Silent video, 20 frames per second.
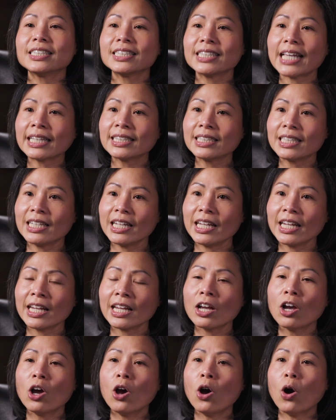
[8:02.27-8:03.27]

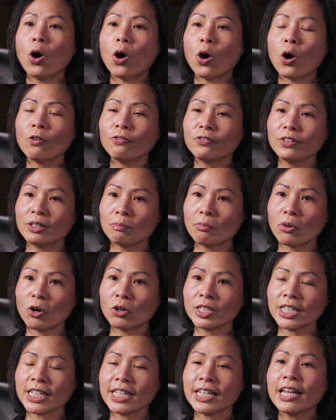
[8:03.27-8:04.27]
settling of the
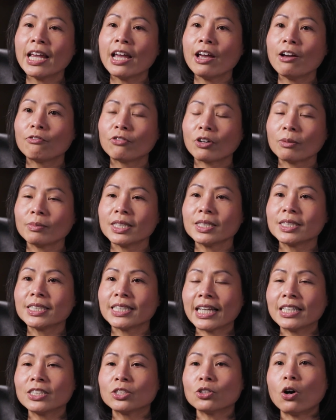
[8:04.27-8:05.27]
body from the
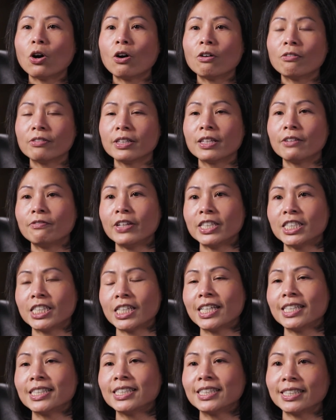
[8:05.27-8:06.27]
sense of the
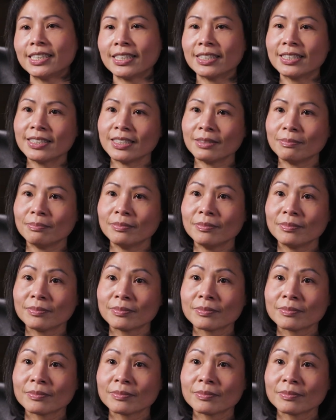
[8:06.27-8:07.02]
vigilance system.